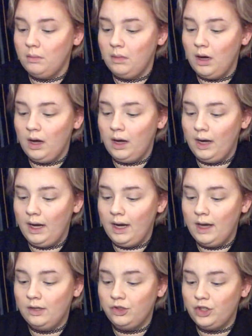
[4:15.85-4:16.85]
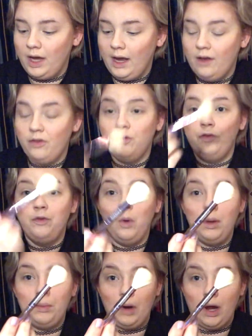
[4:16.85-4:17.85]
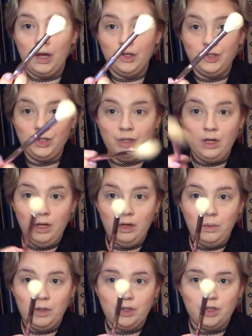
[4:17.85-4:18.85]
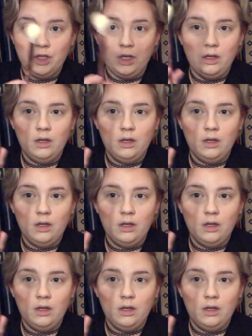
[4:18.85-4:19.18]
my JS4 brush, which